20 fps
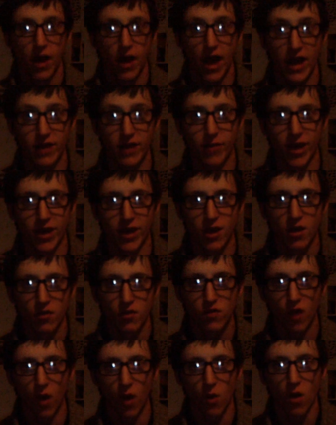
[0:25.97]
Anyway,
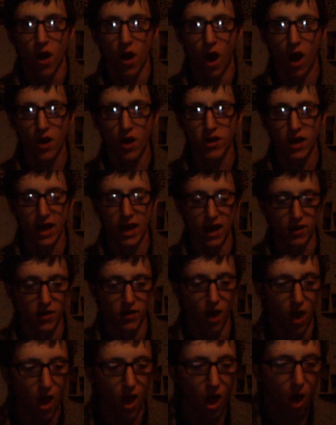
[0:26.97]
so, Underland.
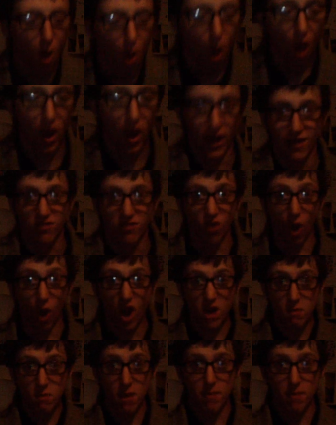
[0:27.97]
Okay, so
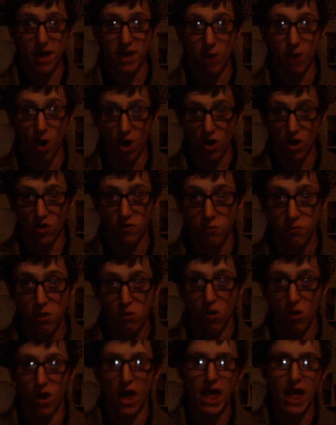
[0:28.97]
under my bed, I lost my
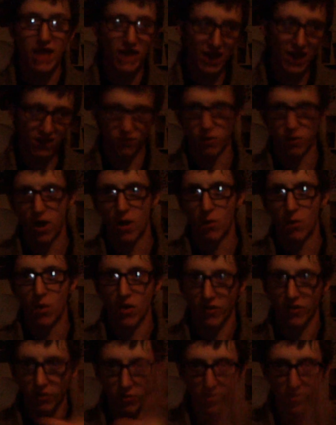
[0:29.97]
wallet, and that's where it
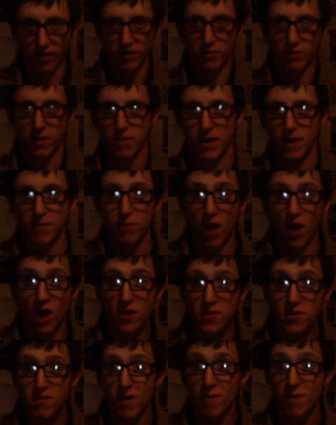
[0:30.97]
was. It was under my bed. But
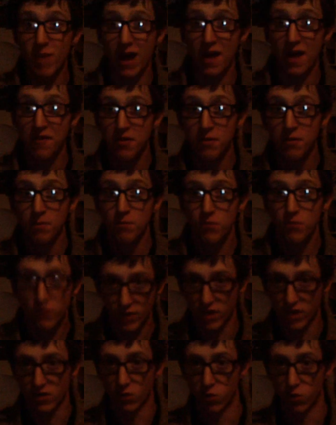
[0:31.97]
under my bed,
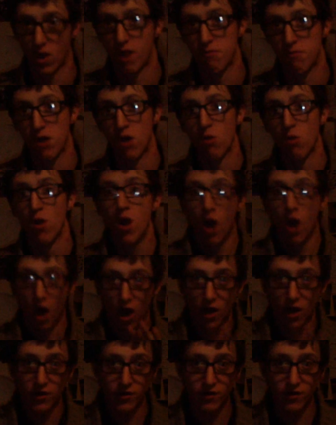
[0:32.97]
there's a wormhole.
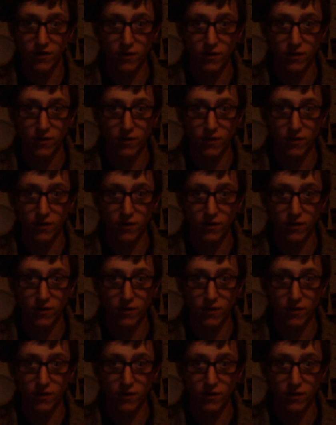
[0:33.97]
Under